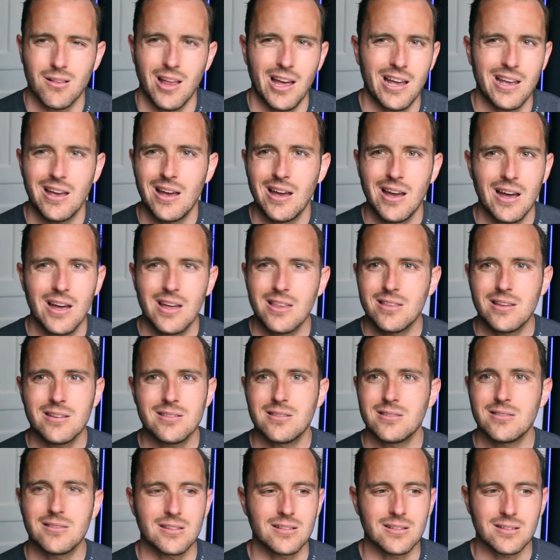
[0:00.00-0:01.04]
Like
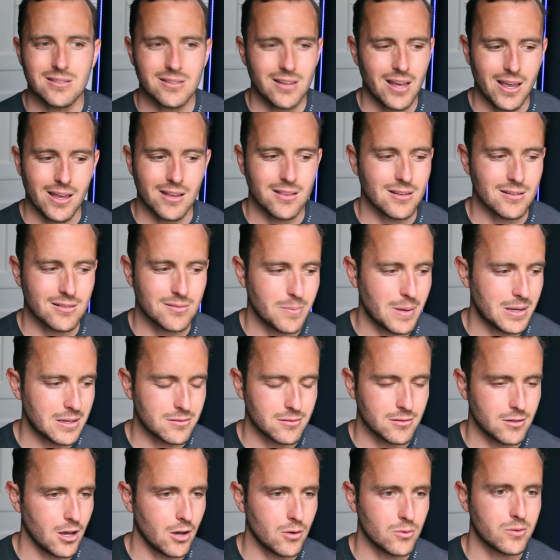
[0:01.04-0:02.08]
this is insane. This makes
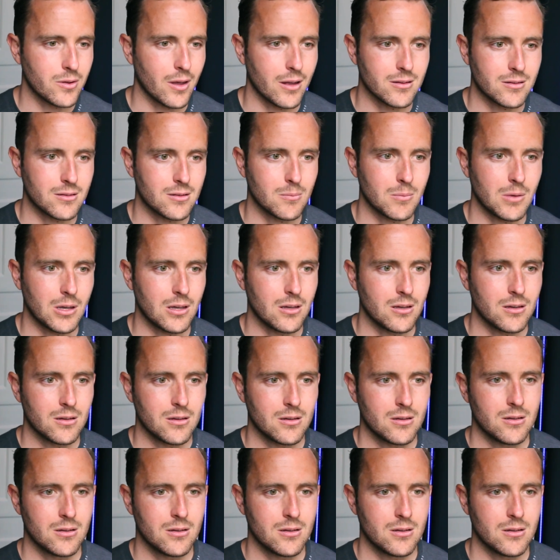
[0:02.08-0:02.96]
no sense to me.